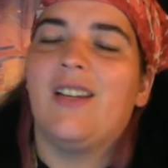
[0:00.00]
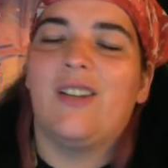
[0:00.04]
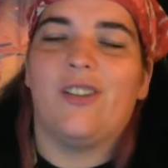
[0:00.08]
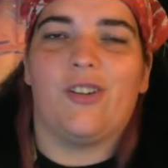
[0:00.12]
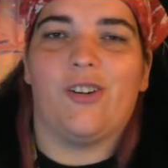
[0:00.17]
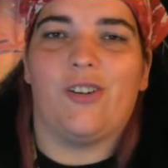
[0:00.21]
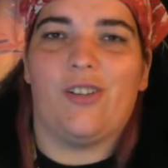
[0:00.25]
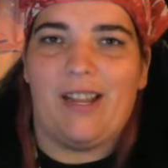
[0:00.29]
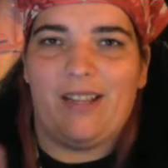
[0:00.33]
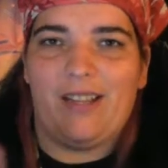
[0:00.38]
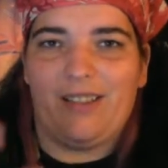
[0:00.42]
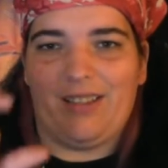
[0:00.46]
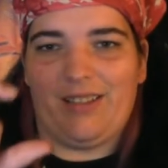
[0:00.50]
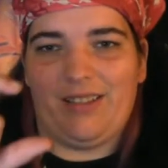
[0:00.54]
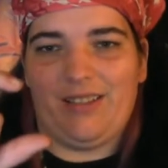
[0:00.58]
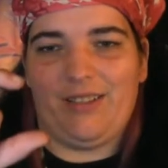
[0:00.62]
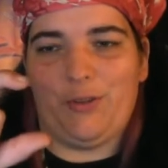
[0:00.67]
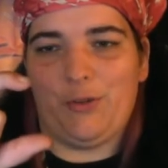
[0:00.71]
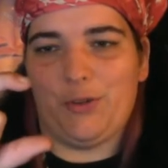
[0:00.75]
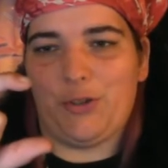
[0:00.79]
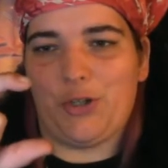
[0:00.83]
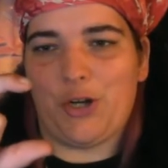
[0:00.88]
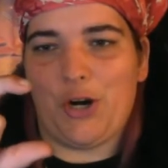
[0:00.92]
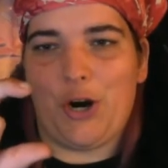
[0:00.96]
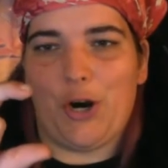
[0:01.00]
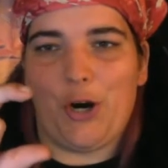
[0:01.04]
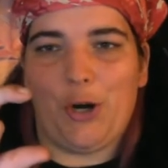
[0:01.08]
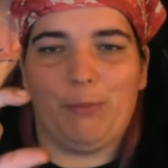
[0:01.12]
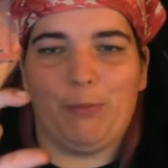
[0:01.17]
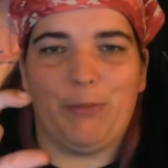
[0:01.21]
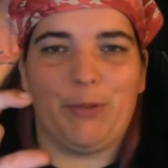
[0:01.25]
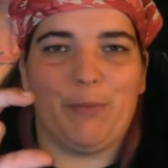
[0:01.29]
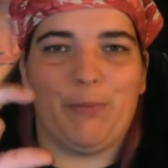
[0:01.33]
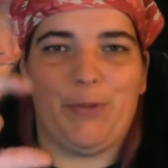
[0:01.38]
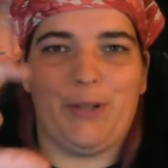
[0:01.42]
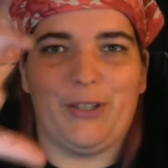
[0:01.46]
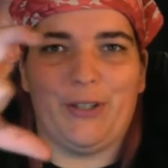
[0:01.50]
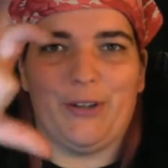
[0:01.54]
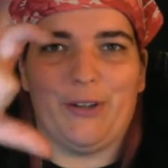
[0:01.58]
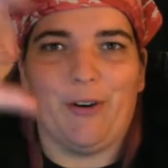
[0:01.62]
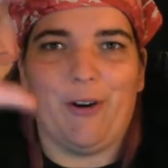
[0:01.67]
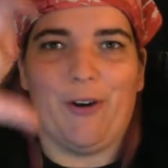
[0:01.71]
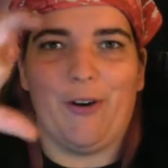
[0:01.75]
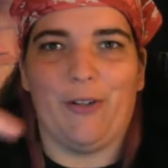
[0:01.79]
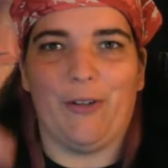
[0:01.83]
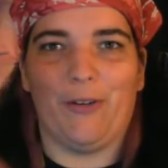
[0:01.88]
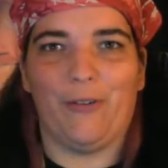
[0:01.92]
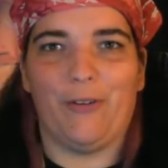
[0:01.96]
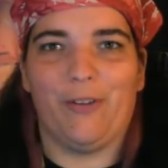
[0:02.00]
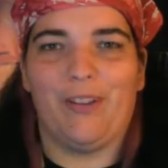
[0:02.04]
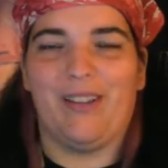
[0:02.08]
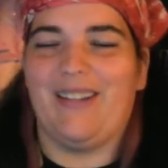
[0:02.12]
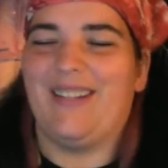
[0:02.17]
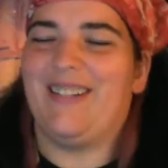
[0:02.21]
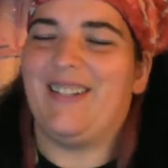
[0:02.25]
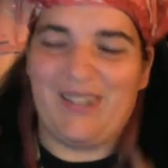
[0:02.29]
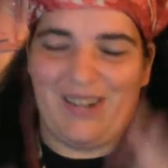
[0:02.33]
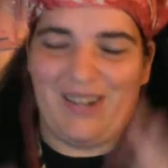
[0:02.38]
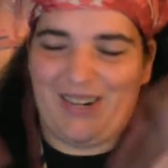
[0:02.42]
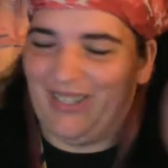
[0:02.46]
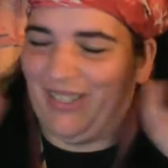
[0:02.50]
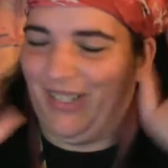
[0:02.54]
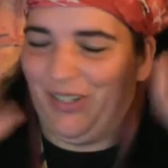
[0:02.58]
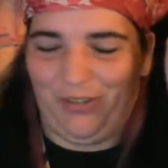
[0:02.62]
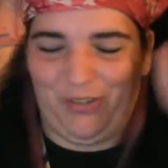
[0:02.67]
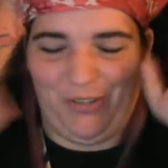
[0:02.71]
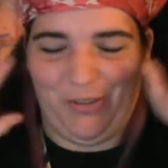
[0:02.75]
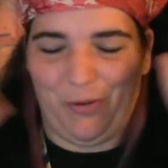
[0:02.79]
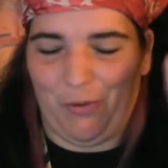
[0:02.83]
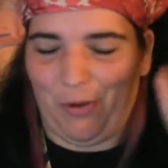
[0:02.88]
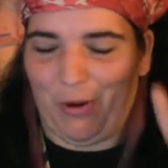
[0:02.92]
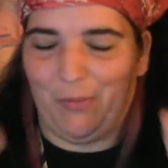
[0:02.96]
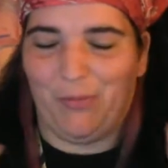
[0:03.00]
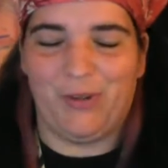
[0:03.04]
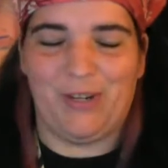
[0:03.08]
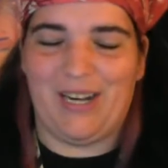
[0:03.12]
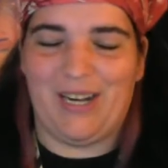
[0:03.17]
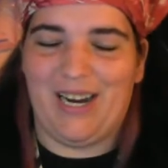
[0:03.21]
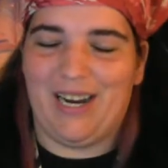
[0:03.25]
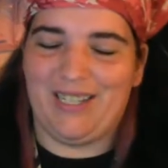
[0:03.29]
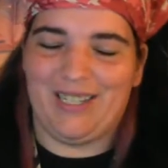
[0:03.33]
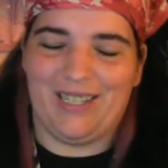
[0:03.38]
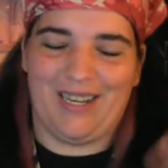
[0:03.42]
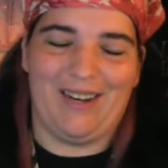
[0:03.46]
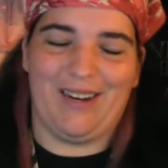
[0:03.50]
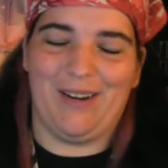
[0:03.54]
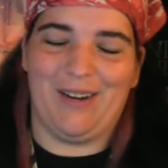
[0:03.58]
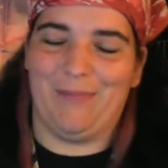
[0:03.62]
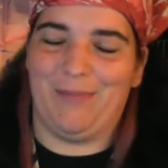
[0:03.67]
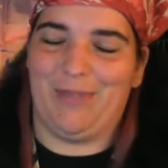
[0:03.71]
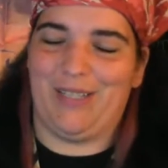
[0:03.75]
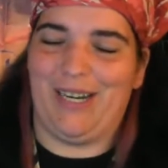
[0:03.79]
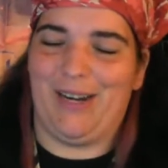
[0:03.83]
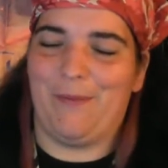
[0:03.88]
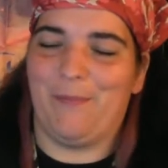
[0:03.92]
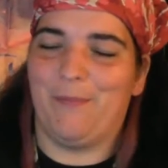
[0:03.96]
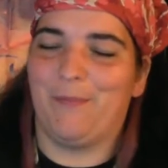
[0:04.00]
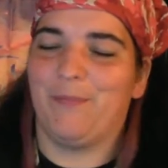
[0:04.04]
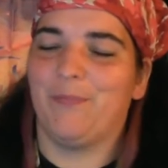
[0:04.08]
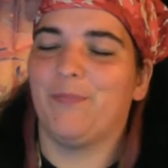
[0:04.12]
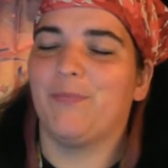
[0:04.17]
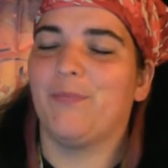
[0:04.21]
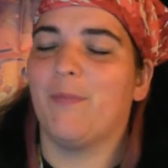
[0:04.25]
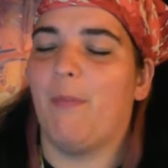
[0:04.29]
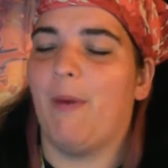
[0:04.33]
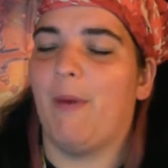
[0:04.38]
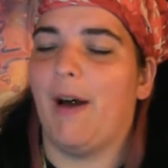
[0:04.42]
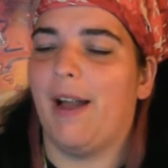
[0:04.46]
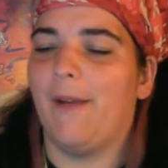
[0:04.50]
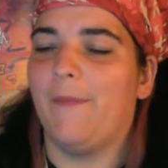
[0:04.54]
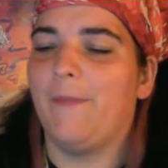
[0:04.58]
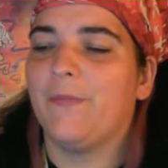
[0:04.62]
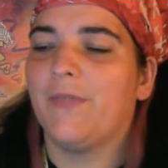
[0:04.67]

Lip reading: They're like the little charms, but they're all over. It's adorable. You guys got to come see them. But,